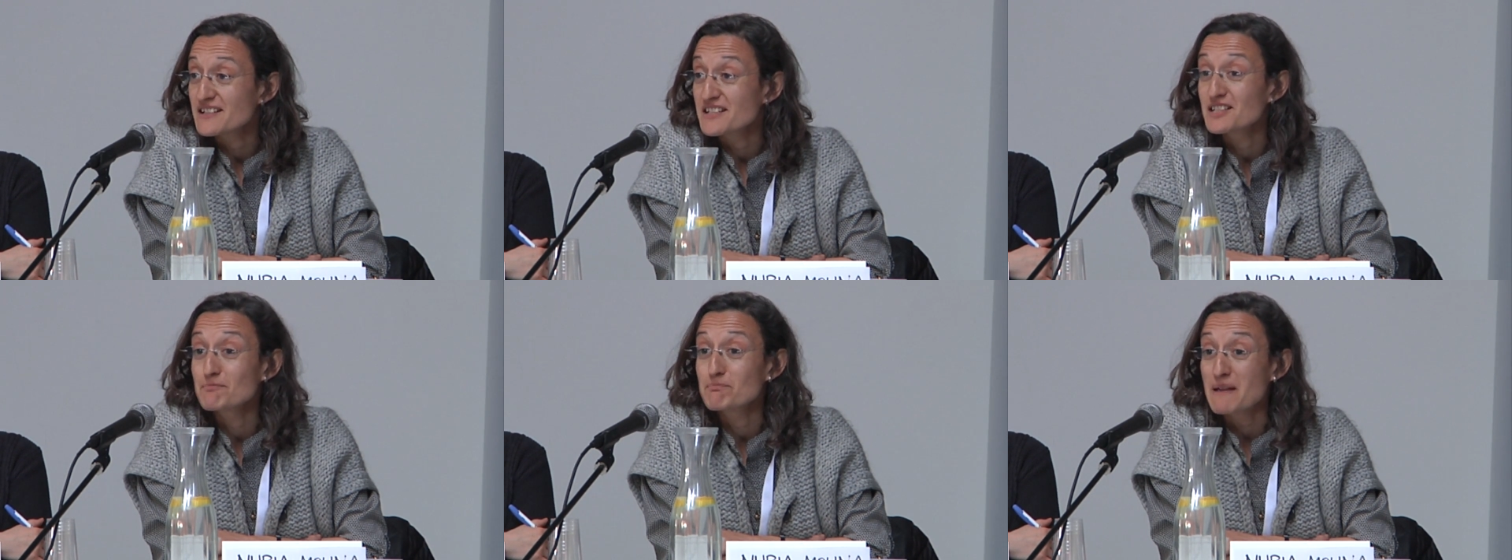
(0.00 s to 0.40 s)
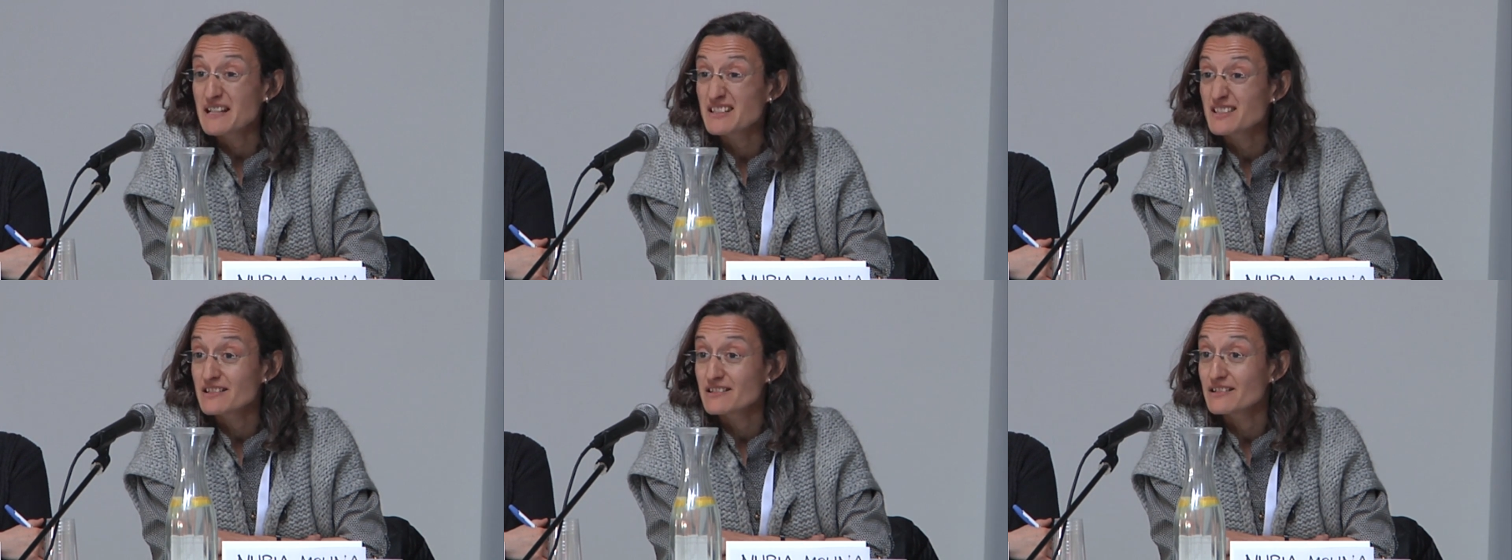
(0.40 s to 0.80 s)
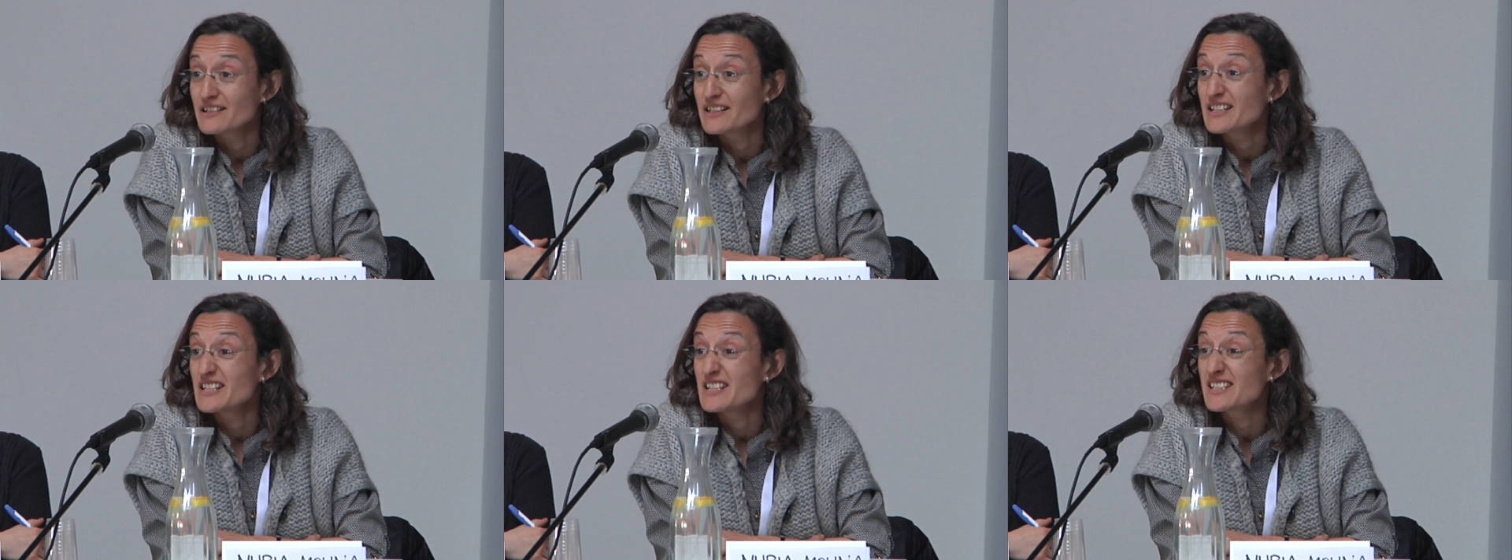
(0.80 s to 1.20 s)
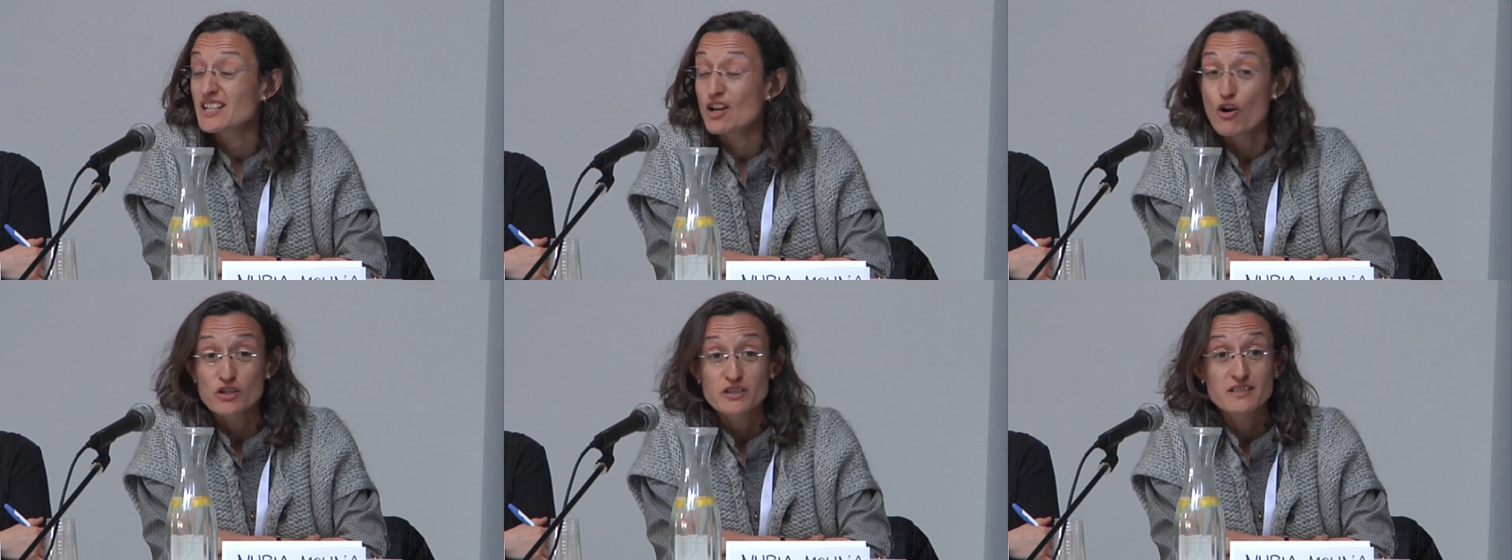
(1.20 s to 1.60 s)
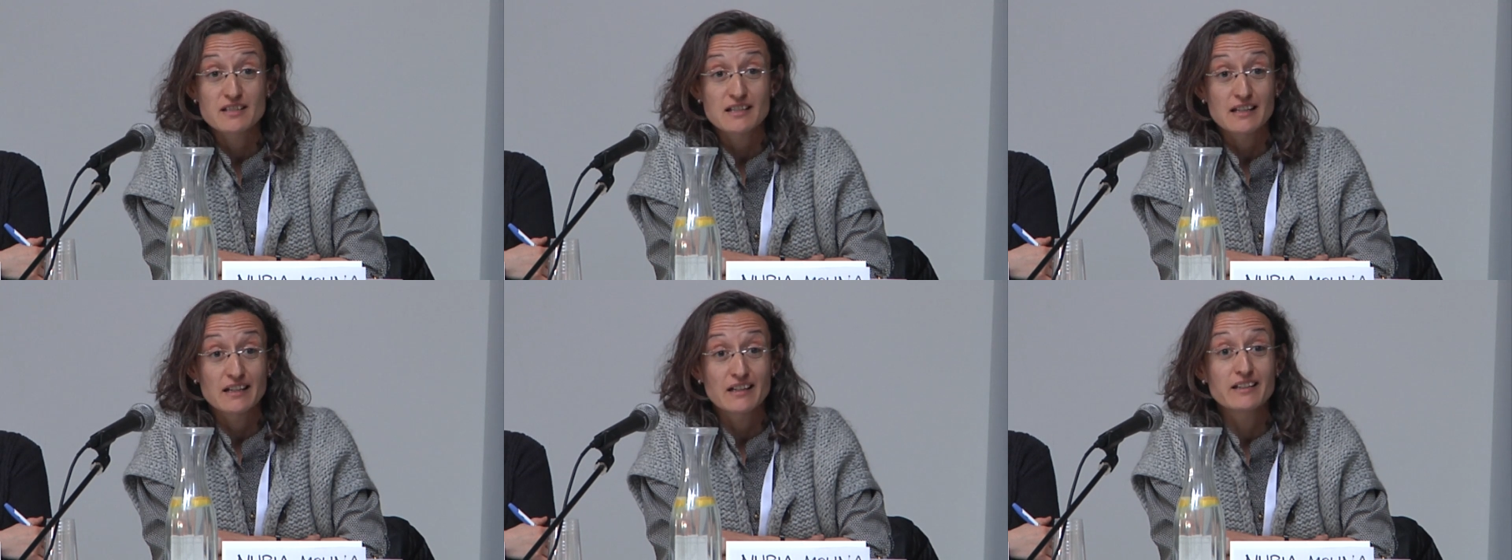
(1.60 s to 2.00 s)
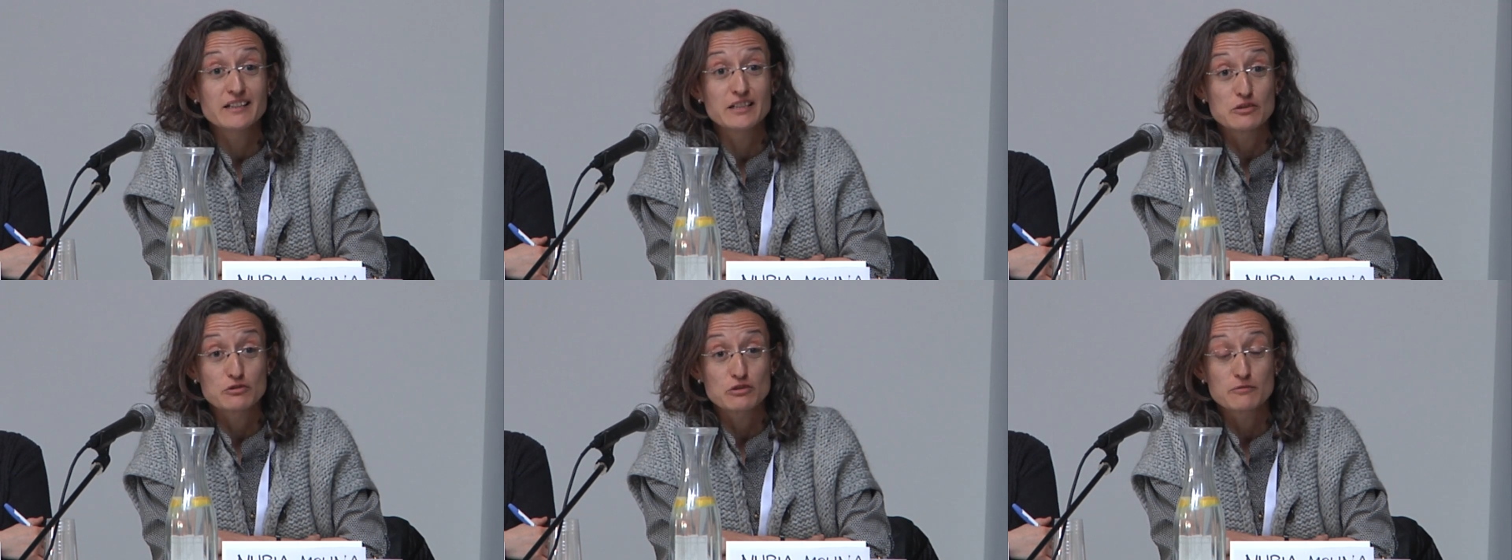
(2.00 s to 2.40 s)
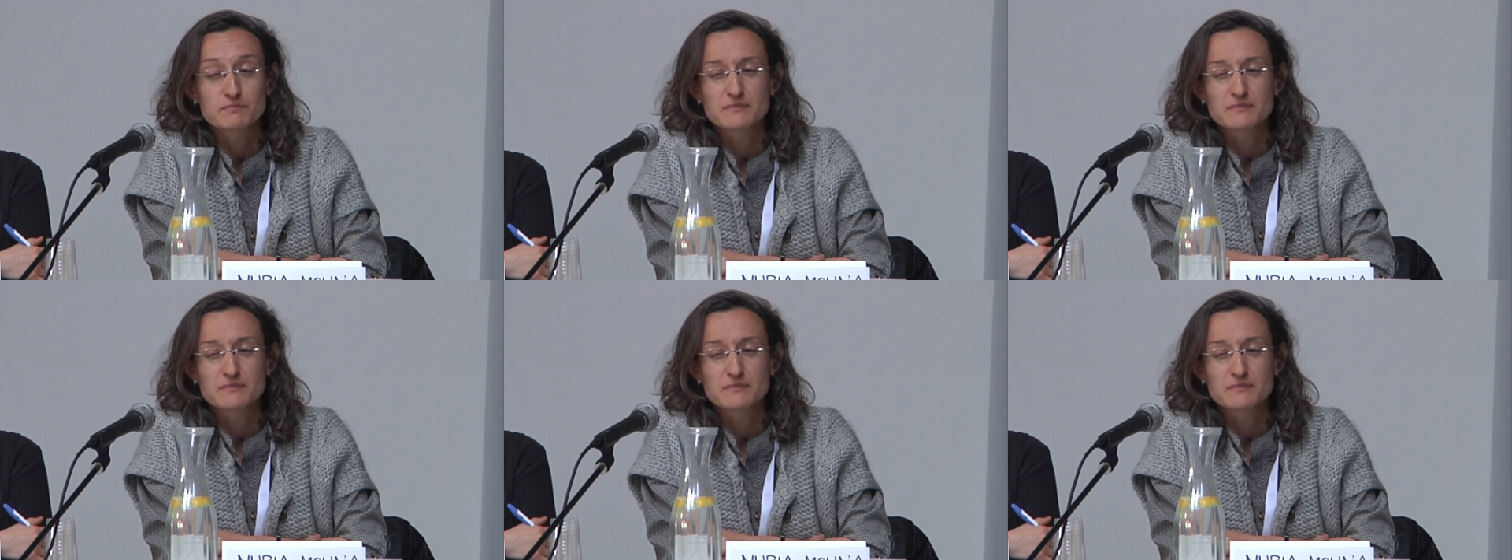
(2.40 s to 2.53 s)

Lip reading: a specter is haunting Europe.